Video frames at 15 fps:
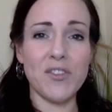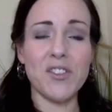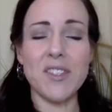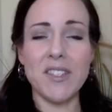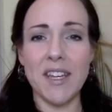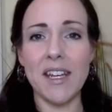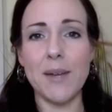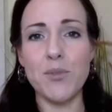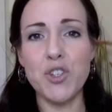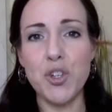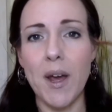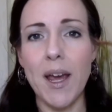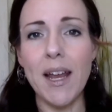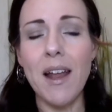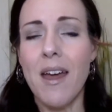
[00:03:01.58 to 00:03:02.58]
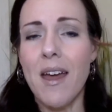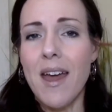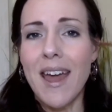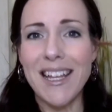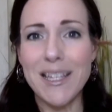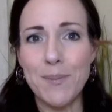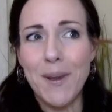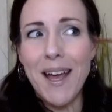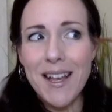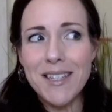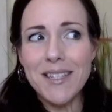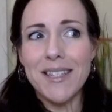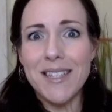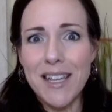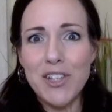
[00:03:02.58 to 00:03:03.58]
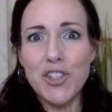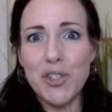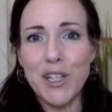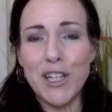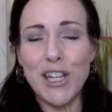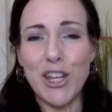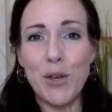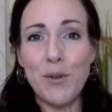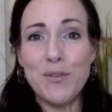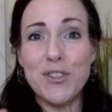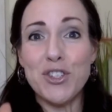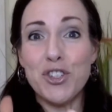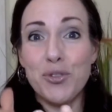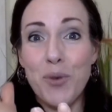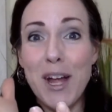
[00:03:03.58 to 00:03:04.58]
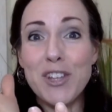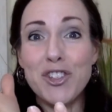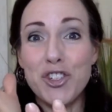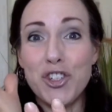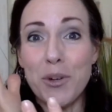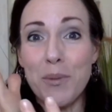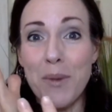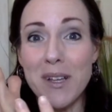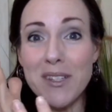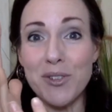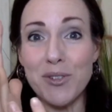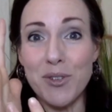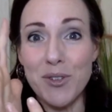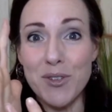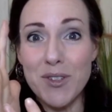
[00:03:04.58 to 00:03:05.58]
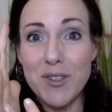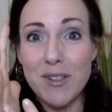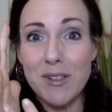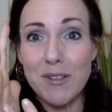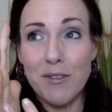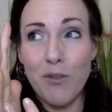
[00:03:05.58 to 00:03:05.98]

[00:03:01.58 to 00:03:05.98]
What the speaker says: to stand up straight. It's because essentially you've stretched your muscles